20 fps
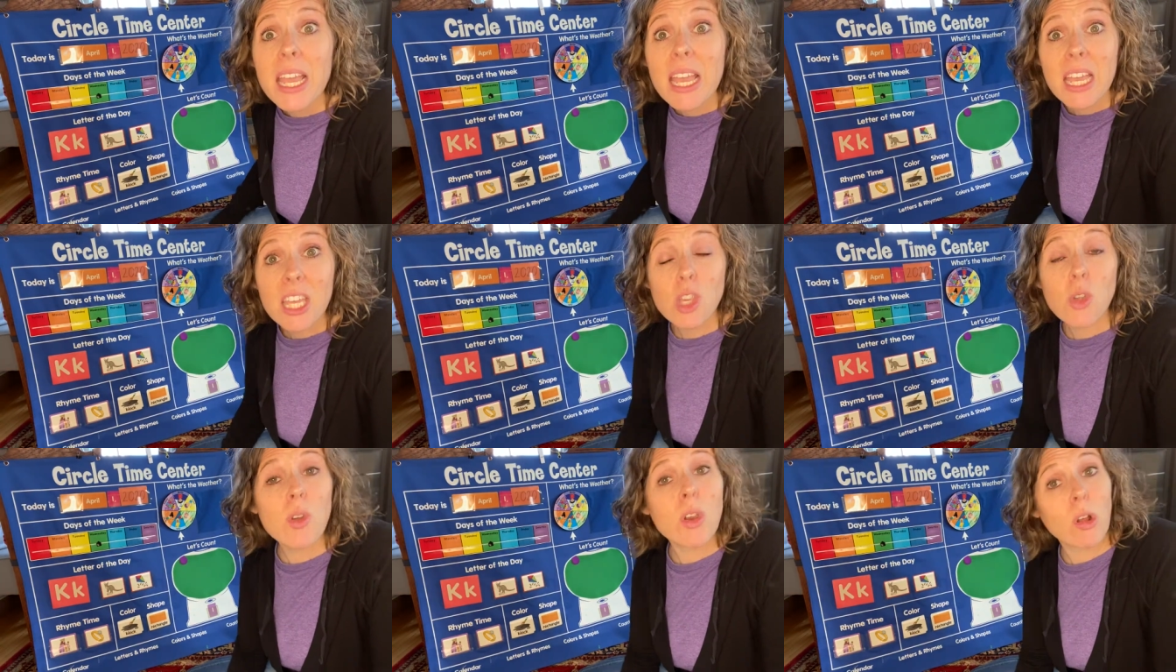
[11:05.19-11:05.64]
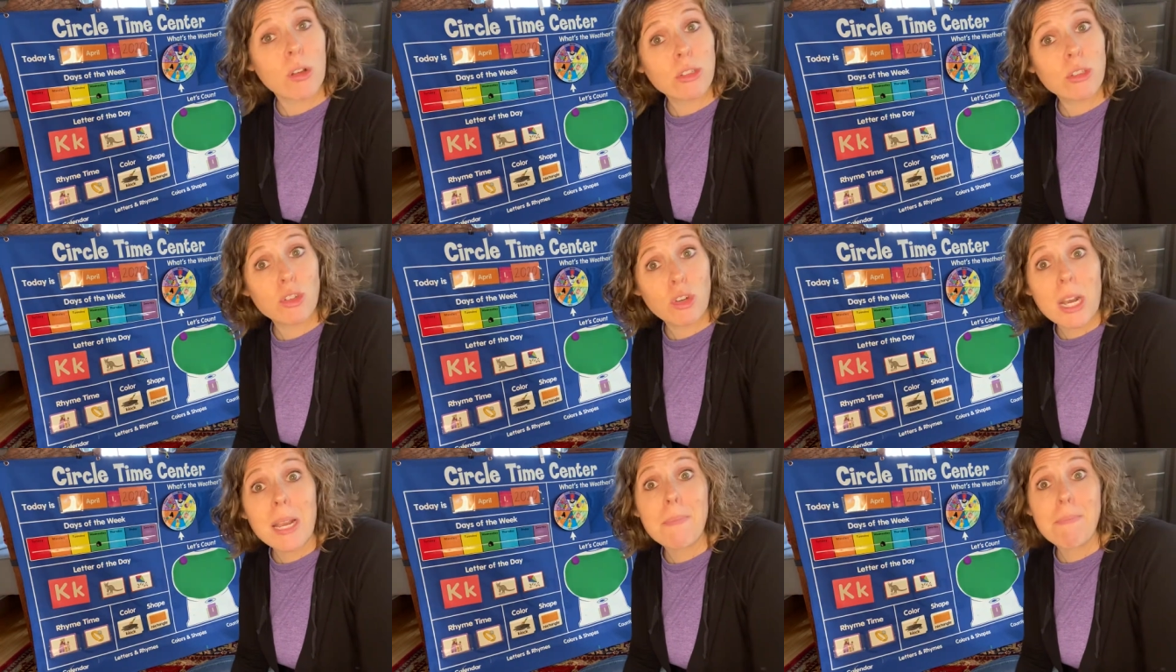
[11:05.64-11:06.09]
You can also
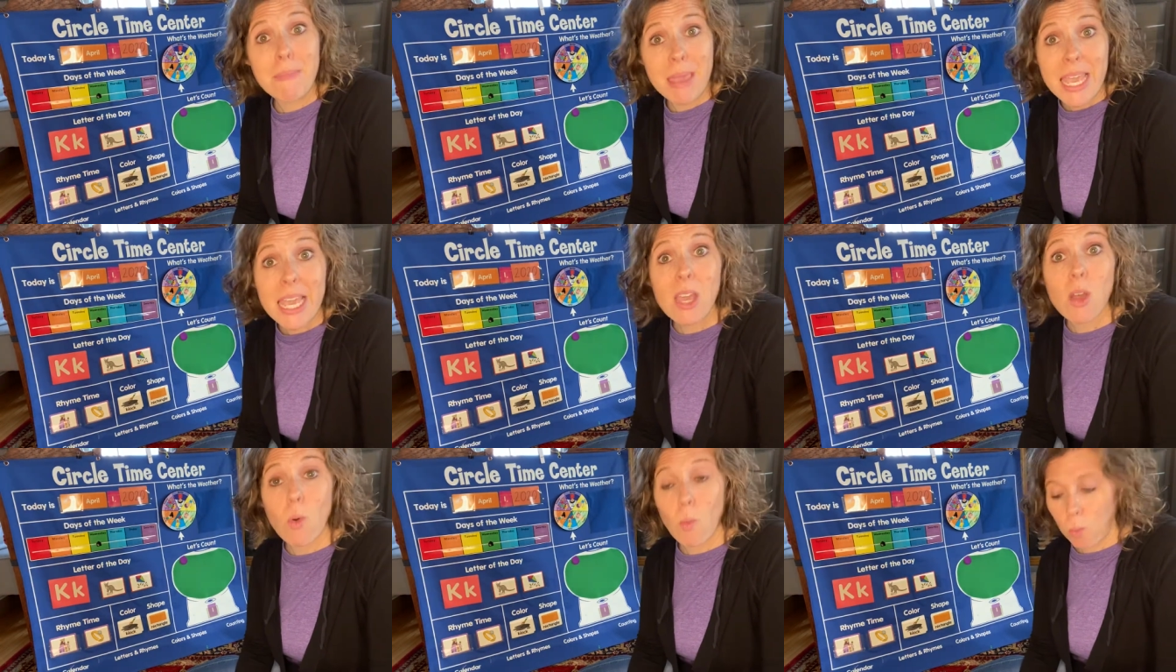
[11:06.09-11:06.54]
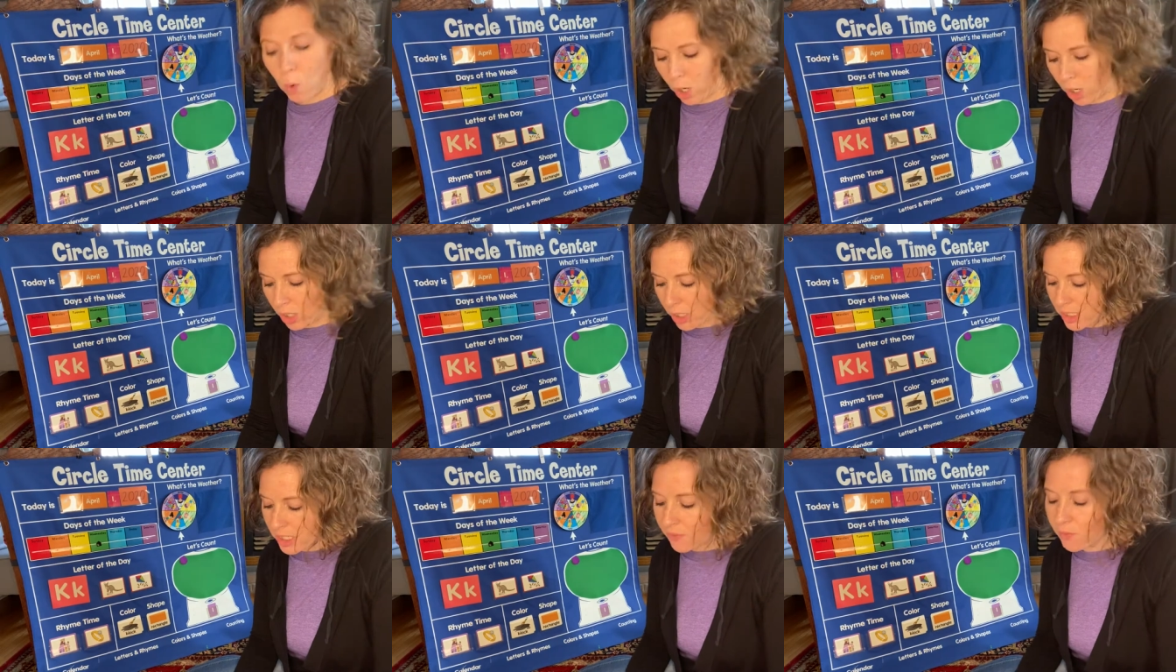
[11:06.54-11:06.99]
try to make
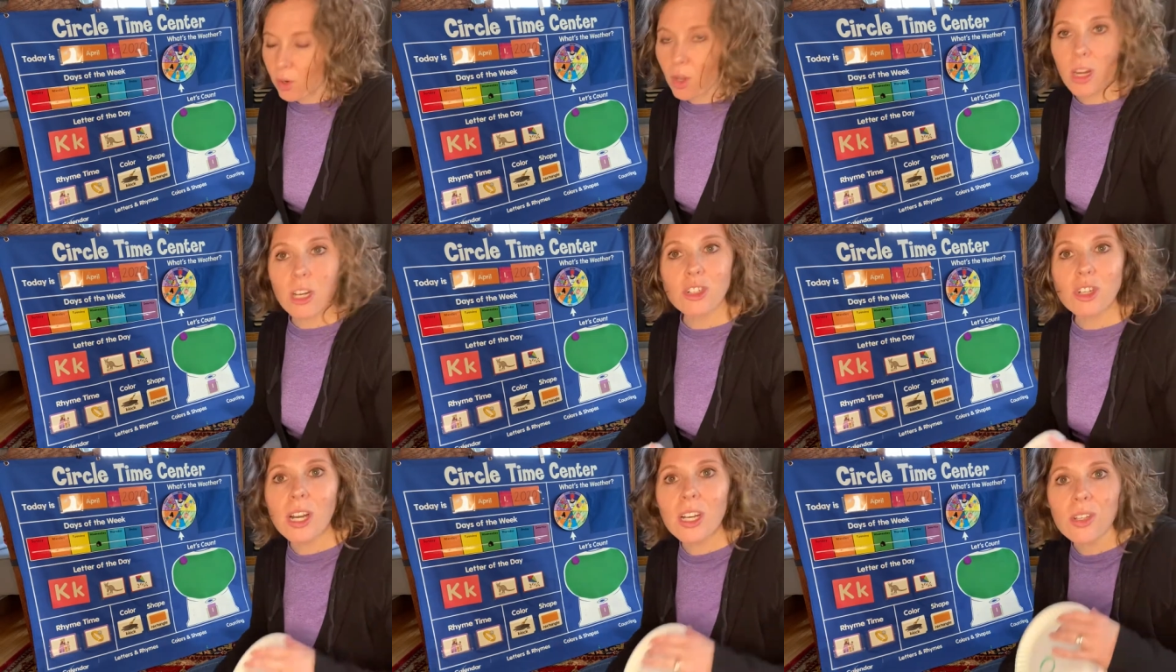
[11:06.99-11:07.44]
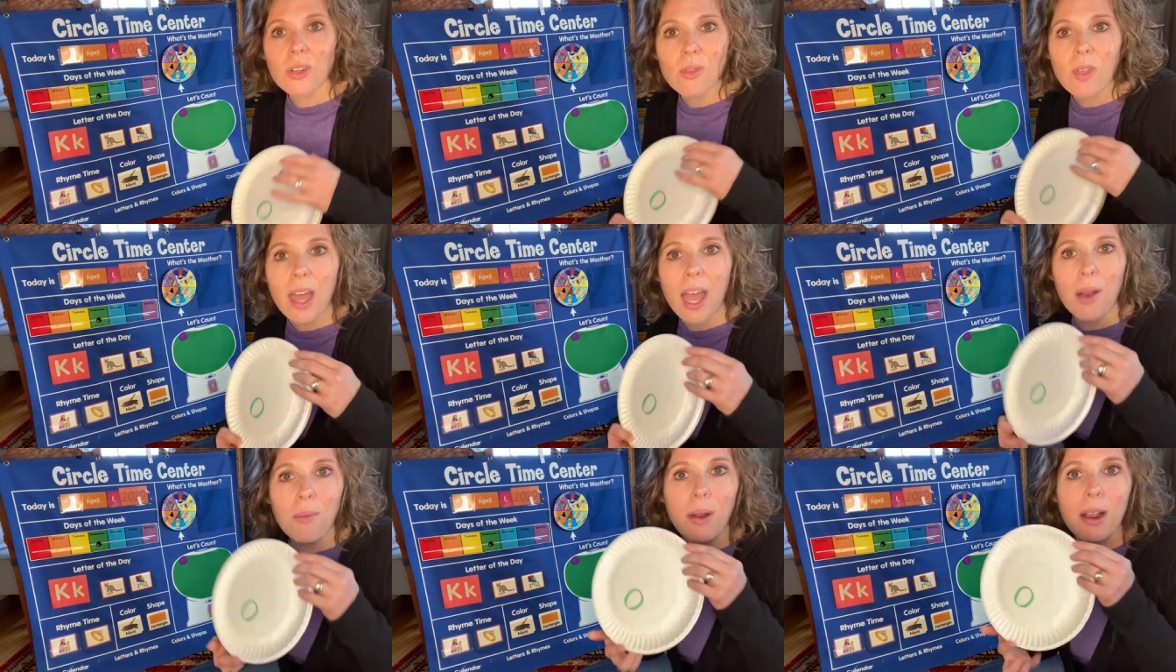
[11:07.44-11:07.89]
words. If you're gonna try to do
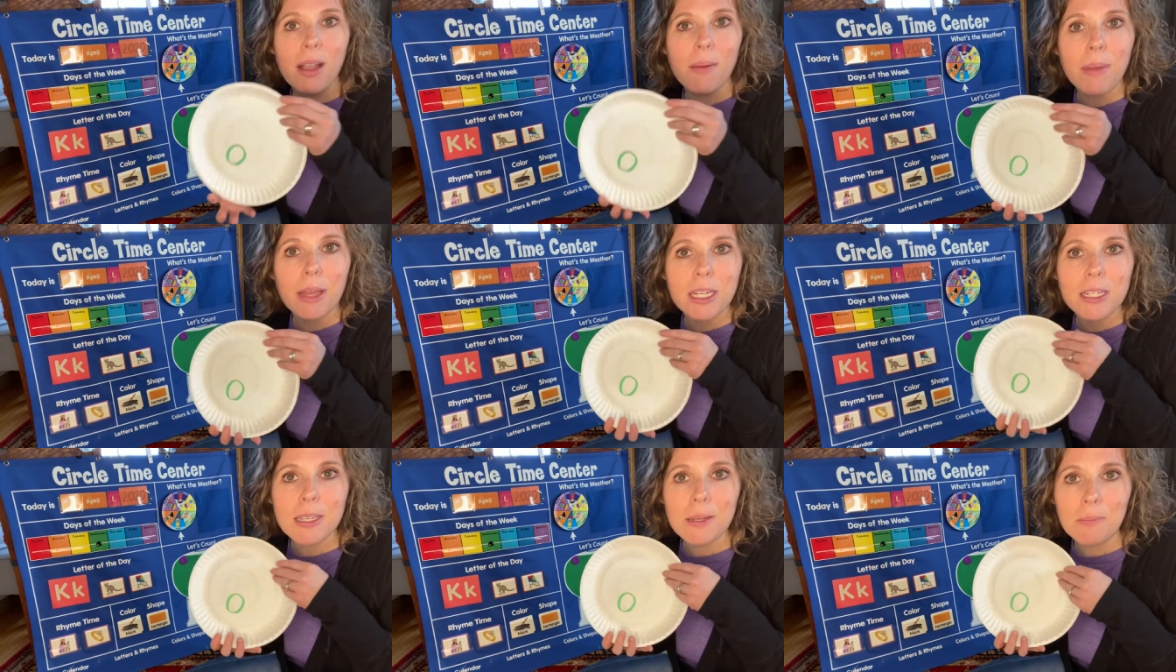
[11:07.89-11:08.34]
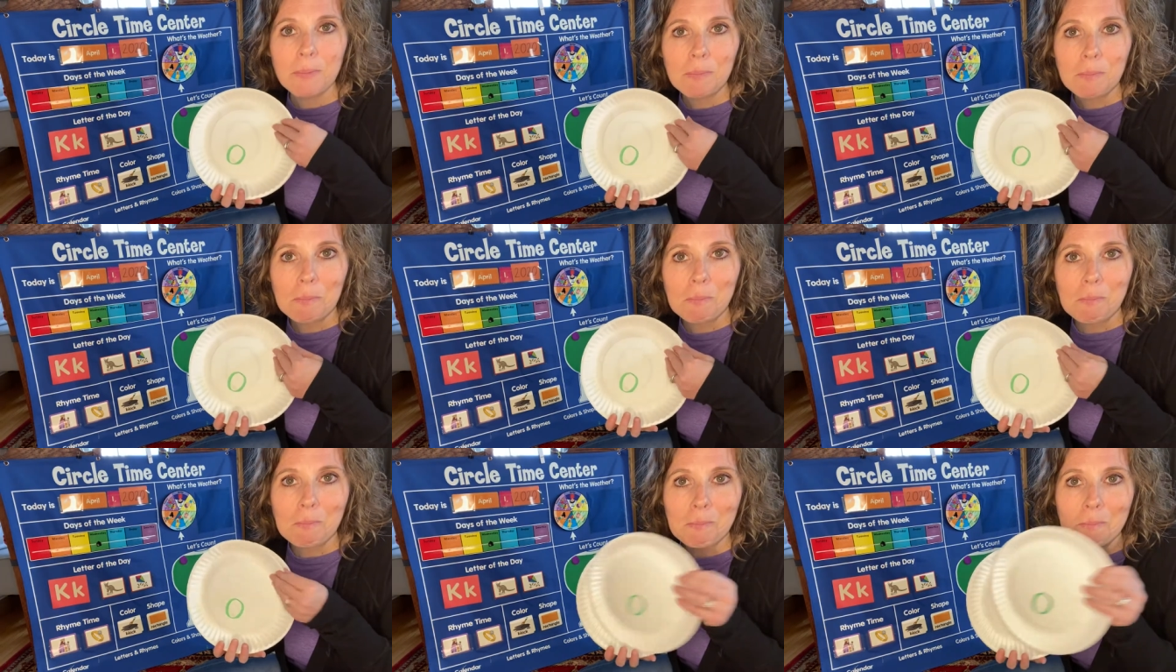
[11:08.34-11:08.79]
that, I recommend
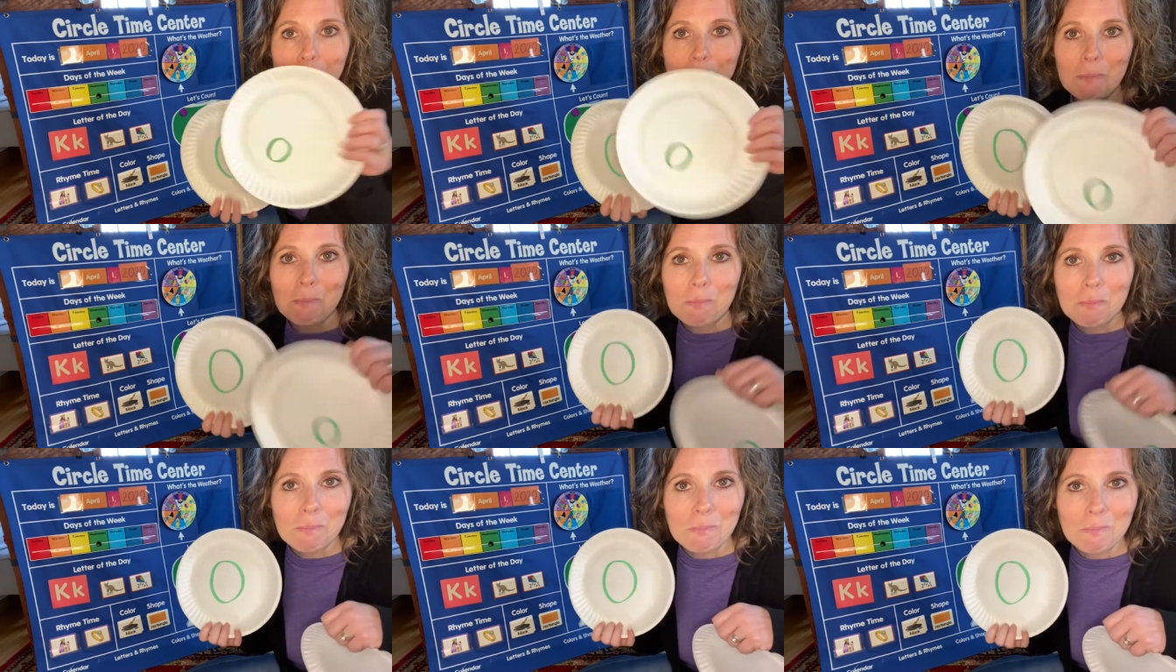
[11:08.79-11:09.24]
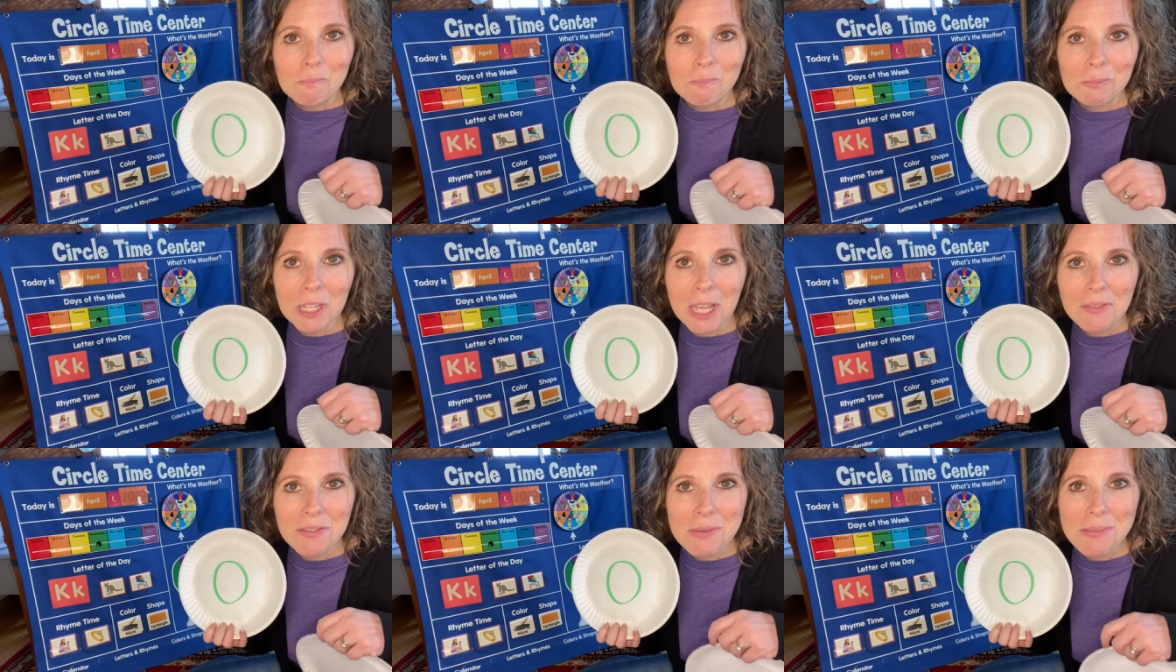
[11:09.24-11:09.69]

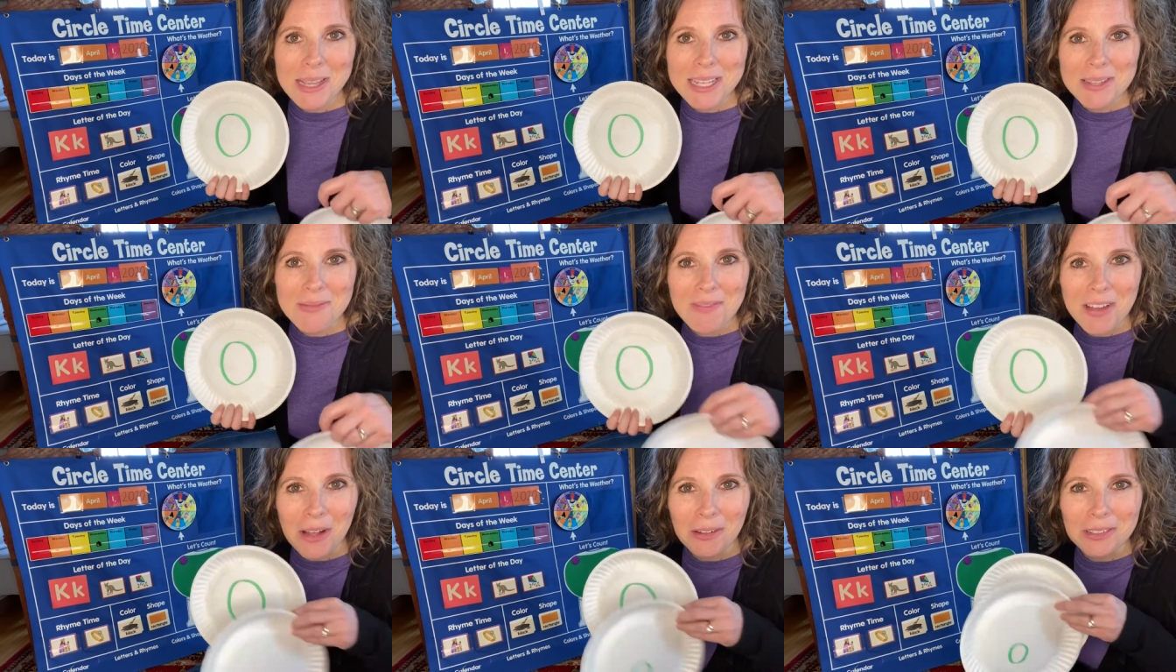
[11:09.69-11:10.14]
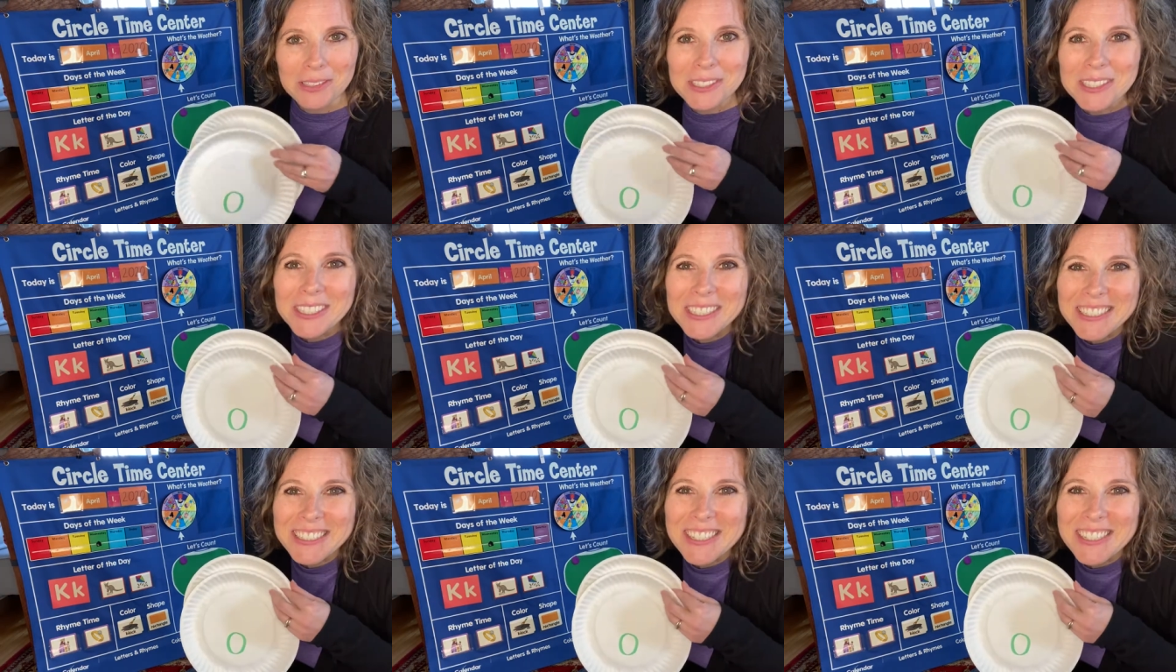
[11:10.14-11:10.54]
you have to make some vowels.